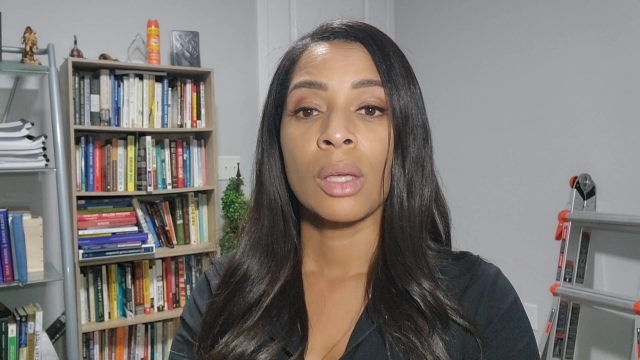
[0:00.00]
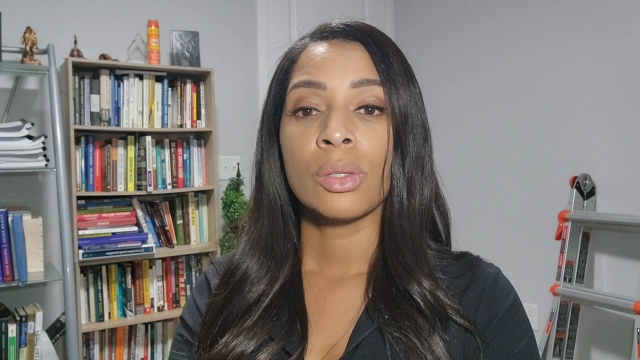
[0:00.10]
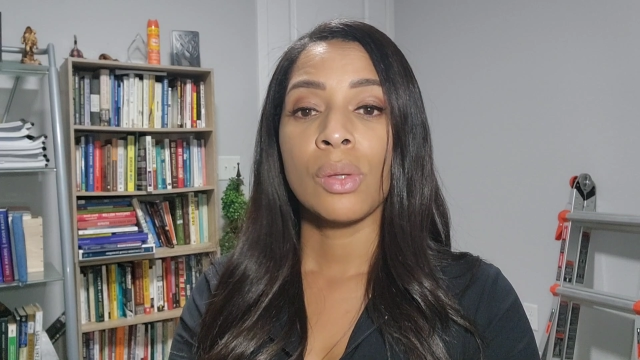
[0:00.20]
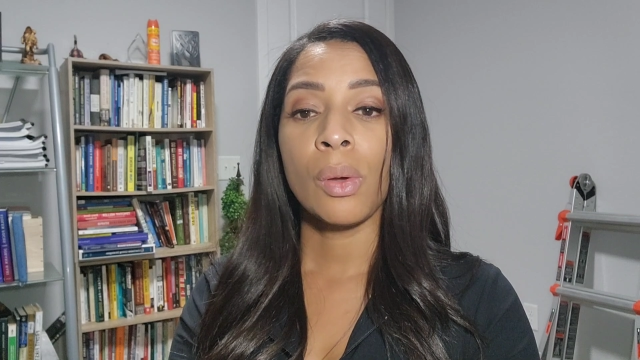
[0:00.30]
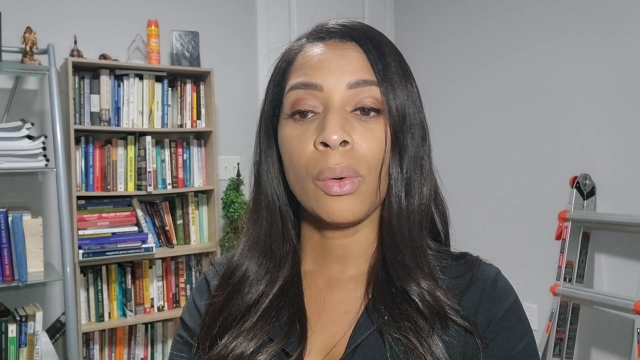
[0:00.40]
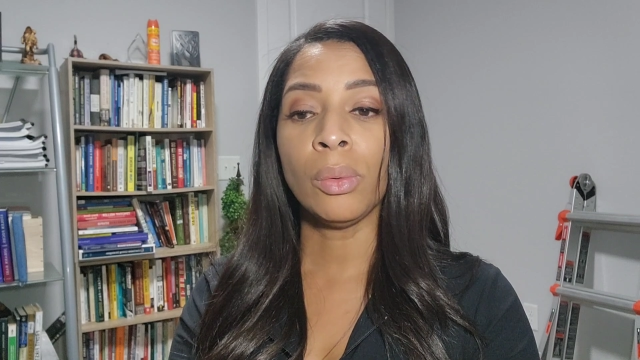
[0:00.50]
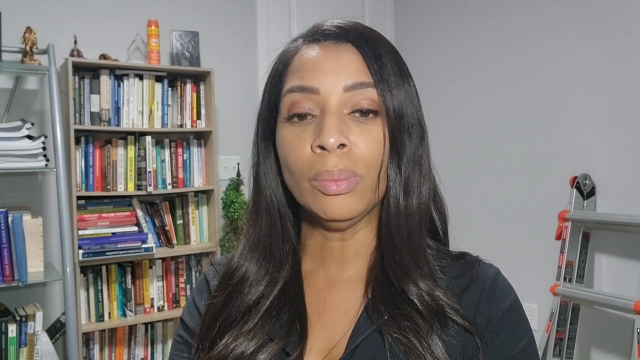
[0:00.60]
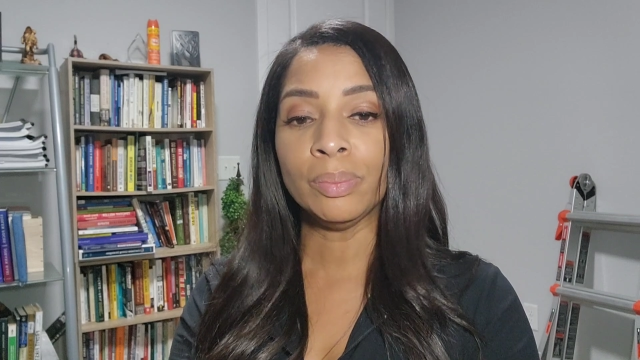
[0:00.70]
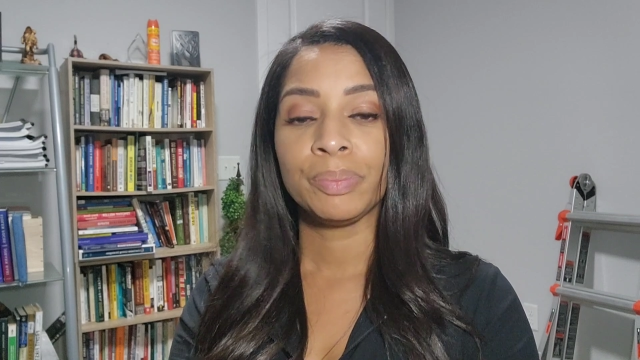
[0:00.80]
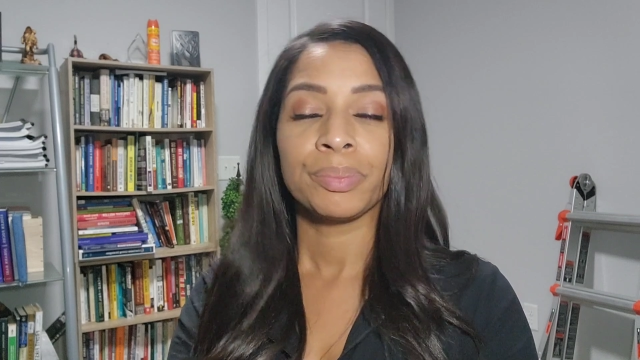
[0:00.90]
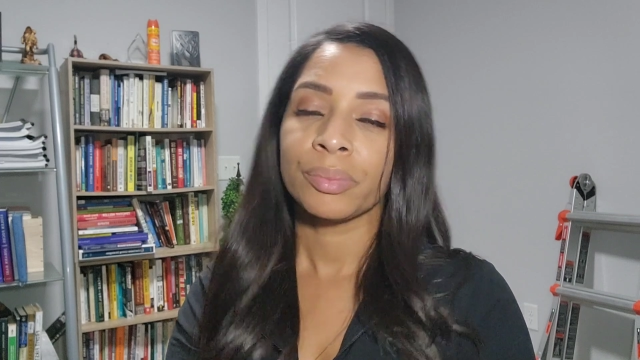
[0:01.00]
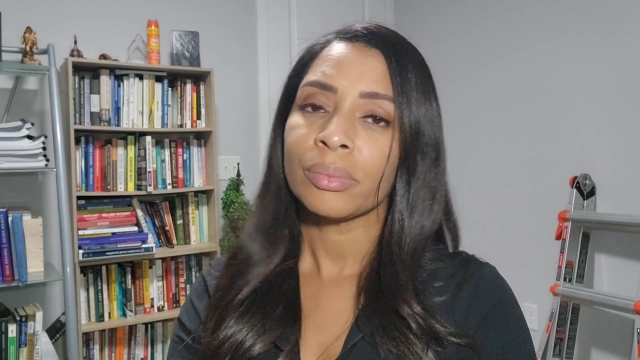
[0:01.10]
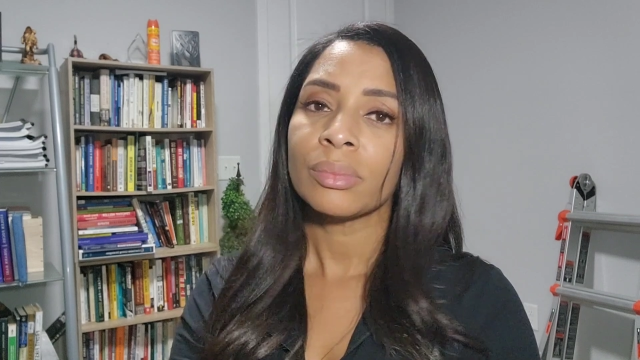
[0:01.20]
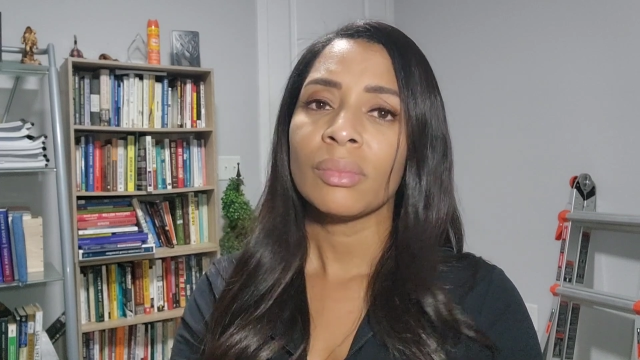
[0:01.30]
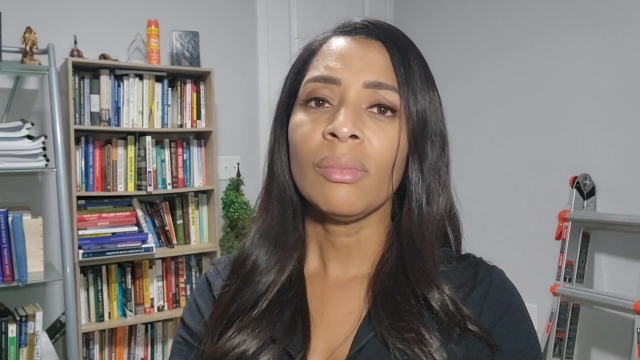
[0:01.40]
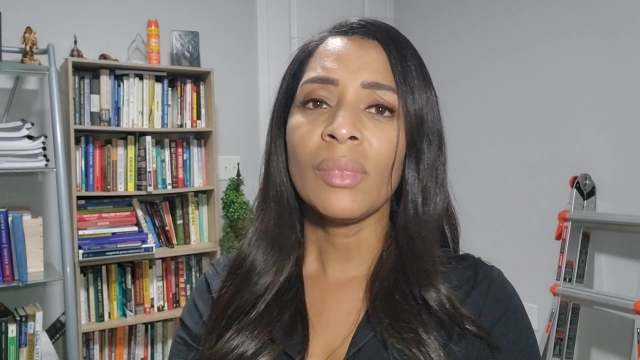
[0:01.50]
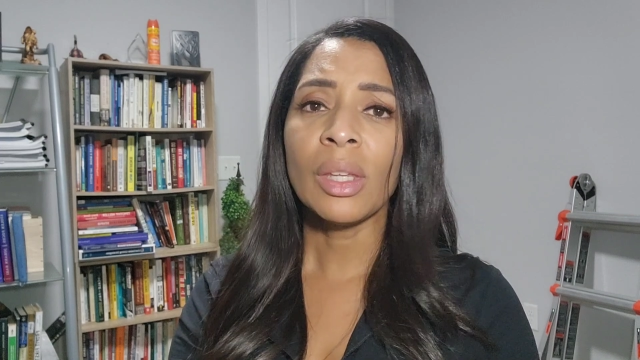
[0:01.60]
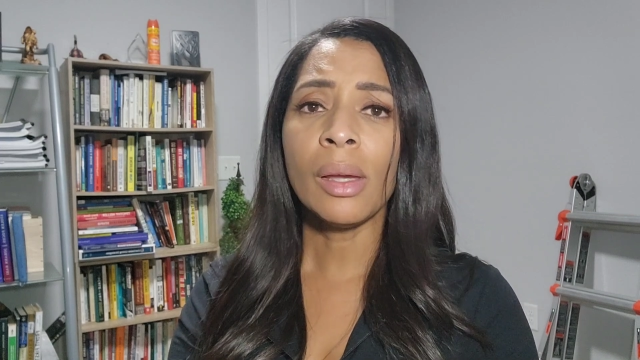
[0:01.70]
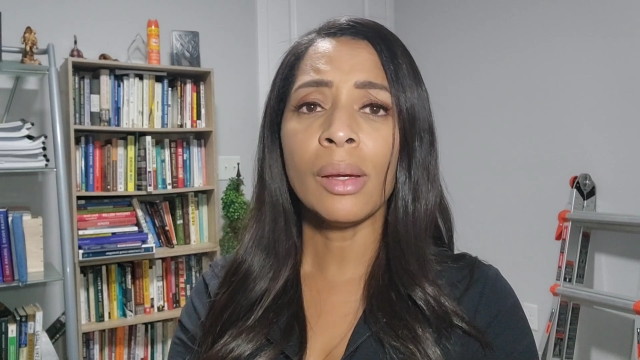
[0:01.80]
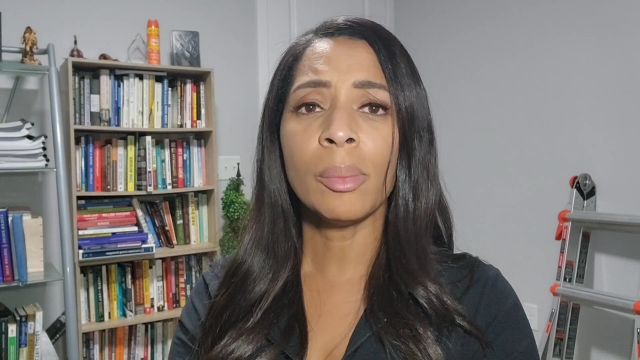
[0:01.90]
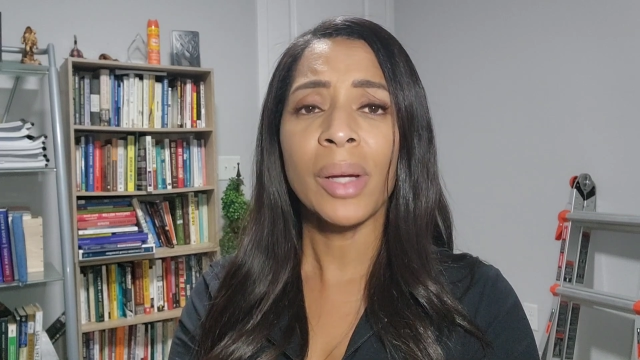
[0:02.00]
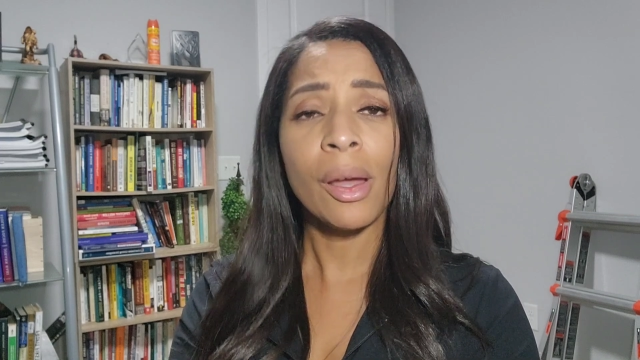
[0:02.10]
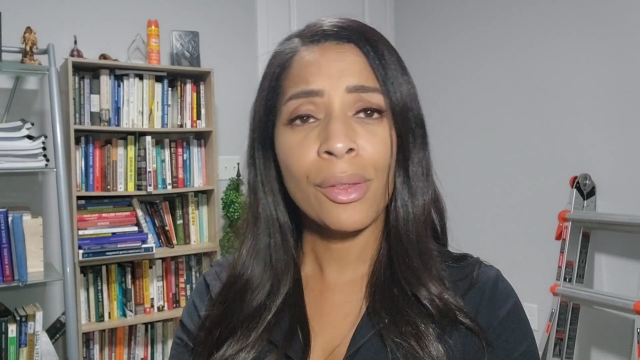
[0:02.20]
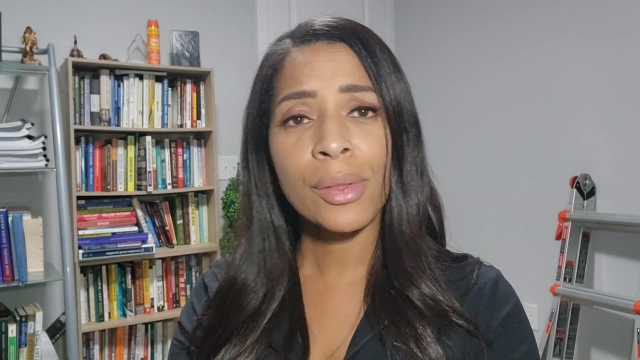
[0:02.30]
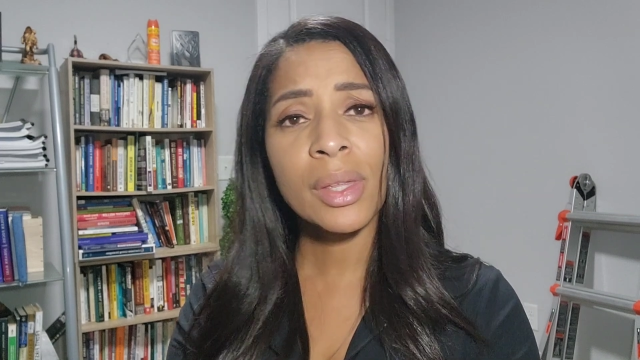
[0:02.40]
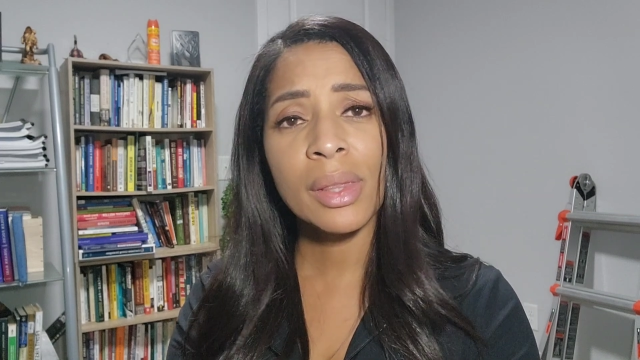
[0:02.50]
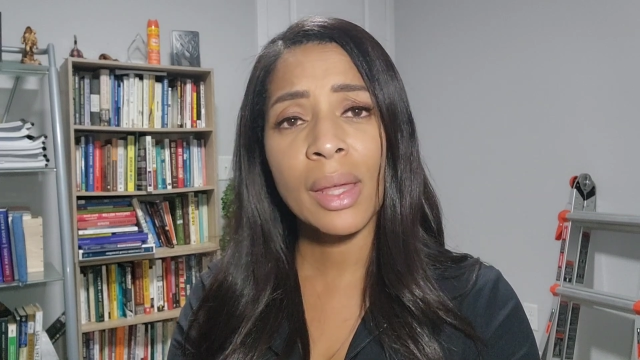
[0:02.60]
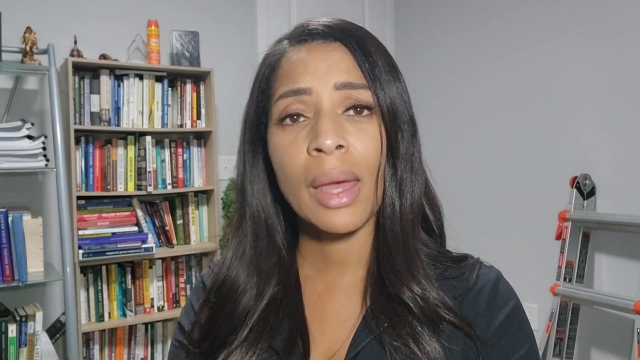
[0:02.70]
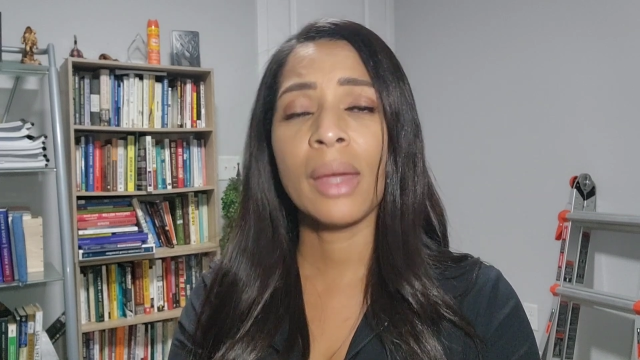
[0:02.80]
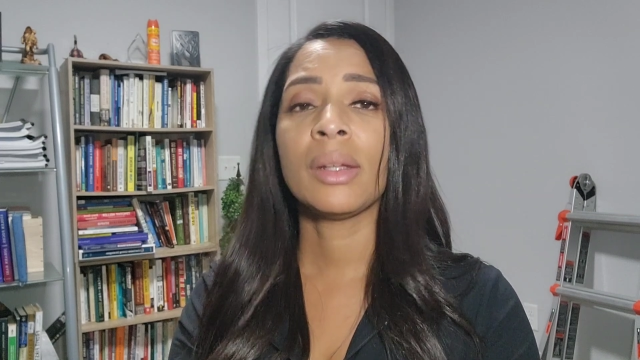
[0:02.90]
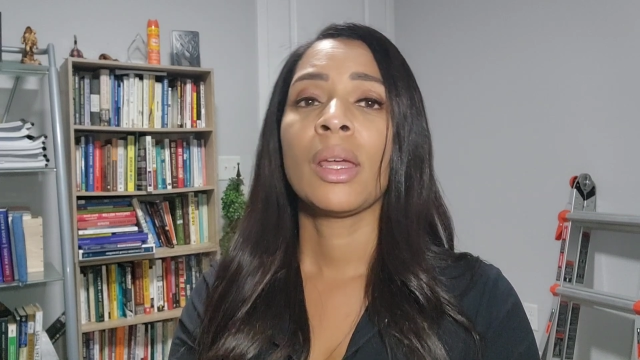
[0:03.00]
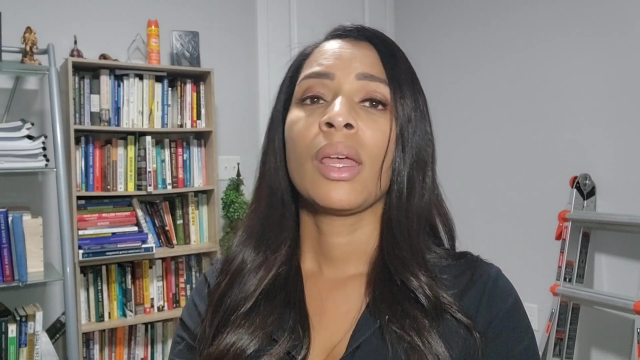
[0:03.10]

So, but other than that,